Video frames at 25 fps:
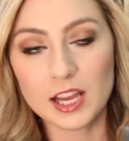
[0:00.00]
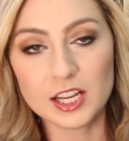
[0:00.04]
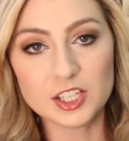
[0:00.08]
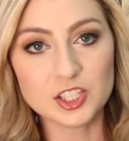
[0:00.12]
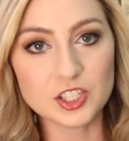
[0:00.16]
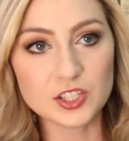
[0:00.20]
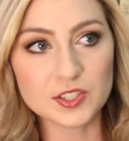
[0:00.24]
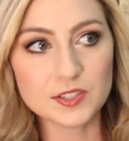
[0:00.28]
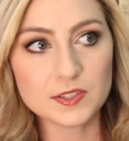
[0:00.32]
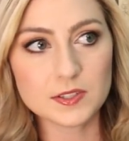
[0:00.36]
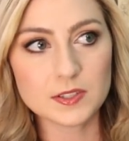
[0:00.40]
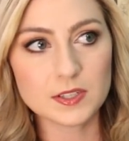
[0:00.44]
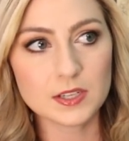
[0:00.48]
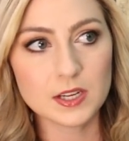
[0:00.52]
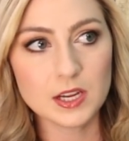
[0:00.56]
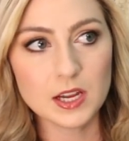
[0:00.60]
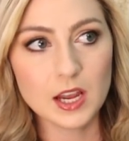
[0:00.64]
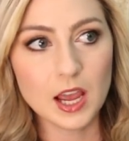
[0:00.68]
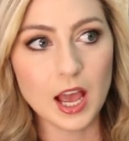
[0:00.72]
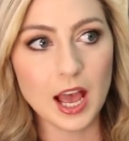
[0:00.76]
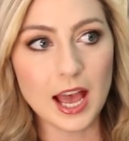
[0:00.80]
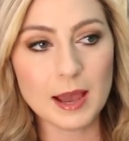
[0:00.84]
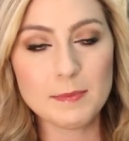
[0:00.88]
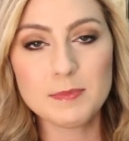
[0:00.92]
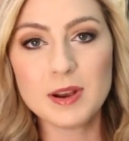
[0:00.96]

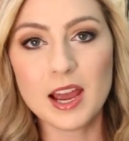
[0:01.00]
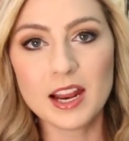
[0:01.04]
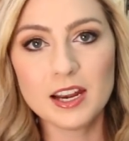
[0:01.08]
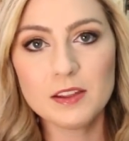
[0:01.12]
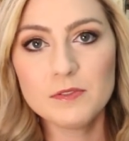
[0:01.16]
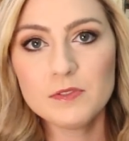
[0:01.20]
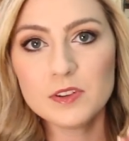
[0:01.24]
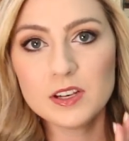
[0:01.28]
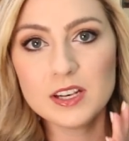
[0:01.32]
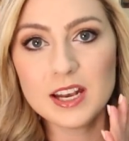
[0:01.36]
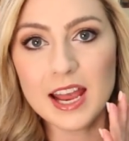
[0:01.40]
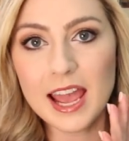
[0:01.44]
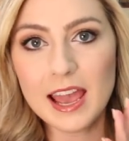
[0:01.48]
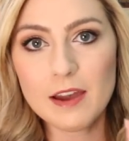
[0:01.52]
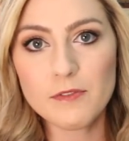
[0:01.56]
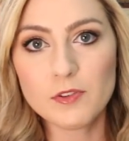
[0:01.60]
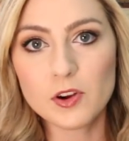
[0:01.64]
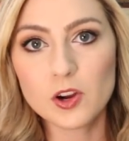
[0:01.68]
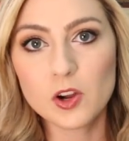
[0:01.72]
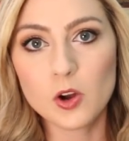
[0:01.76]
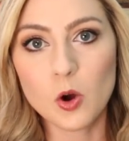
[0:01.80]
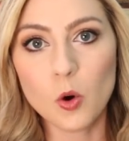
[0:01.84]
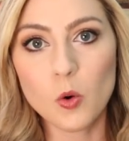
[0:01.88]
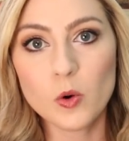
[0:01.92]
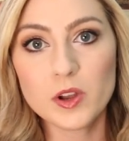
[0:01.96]
I'm not even
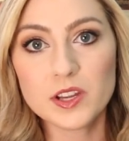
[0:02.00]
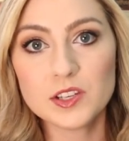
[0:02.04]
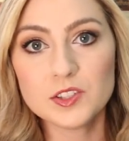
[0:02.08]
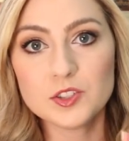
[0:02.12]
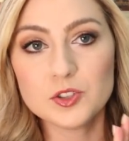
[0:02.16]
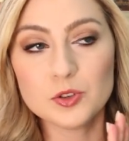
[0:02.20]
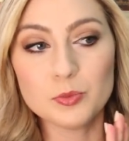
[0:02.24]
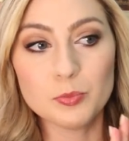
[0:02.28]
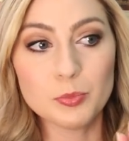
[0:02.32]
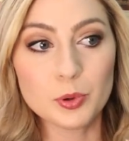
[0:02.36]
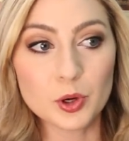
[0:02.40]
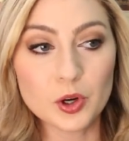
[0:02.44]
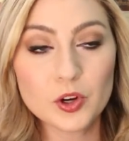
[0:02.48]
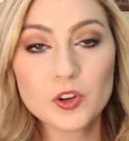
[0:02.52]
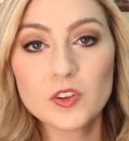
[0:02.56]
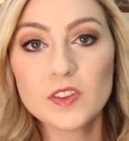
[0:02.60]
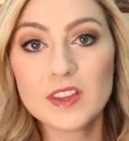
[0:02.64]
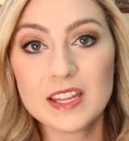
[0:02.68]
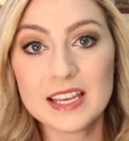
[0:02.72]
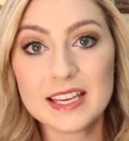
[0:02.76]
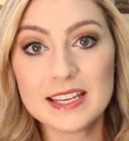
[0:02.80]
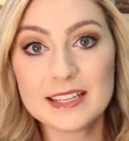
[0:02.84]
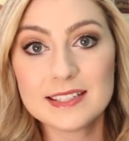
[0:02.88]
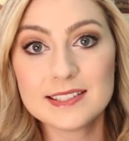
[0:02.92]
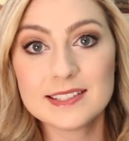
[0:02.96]
ever going to
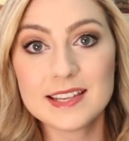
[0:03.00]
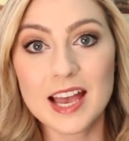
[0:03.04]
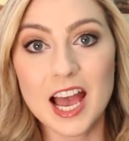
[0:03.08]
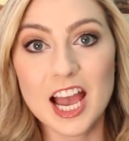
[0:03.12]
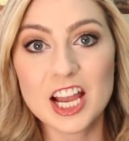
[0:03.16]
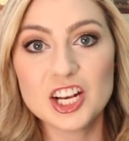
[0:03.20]
burn these.